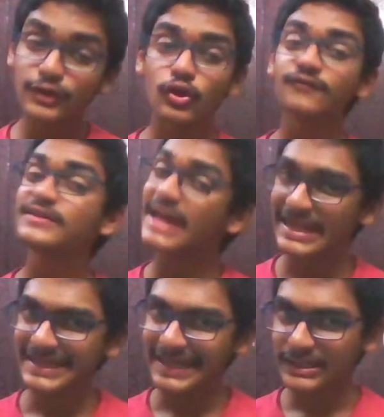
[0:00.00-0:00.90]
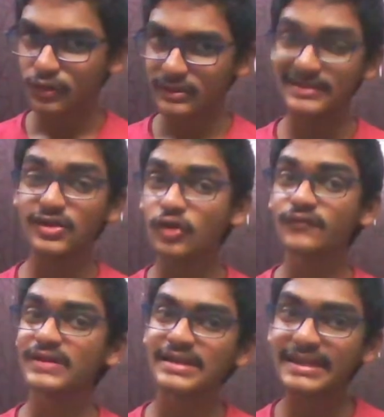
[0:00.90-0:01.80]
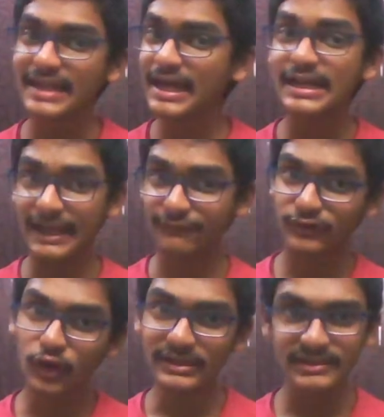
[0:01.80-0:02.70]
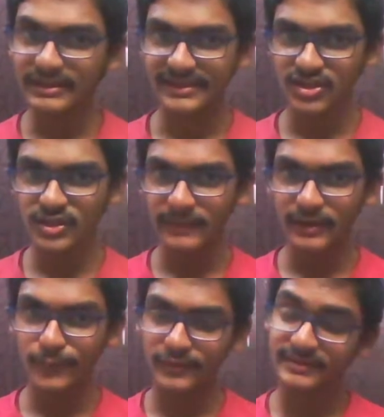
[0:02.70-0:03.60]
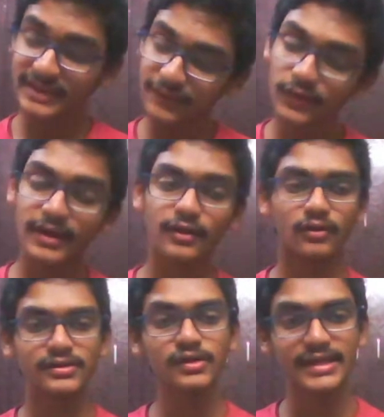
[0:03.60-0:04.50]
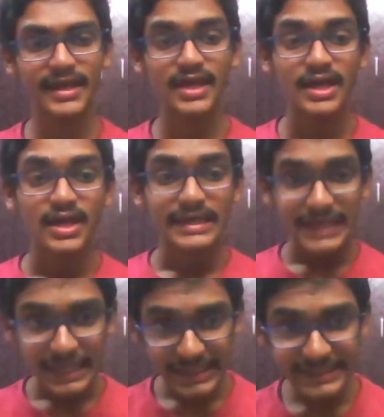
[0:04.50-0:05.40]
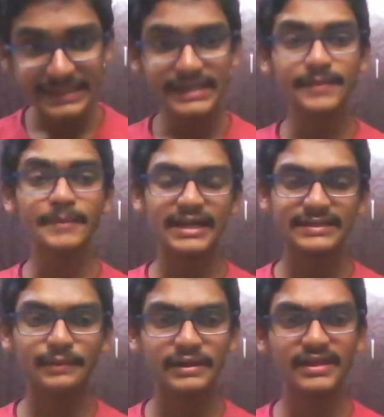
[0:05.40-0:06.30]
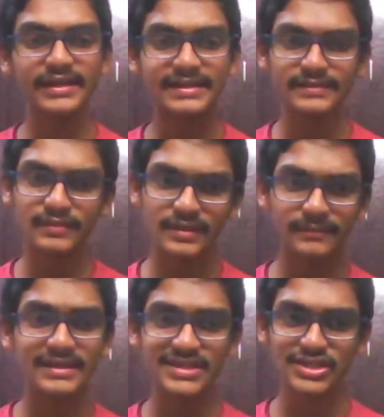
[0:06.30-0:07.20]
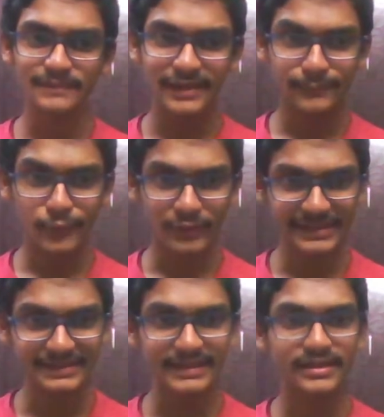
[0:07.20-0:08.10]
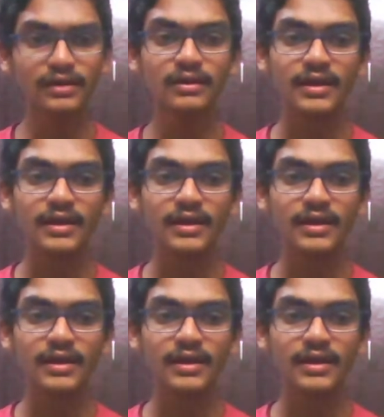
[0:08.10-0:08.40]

do not feel alienated also. They do not feel that they are left out in the decision making process. They can also easily participate in the decision making process in the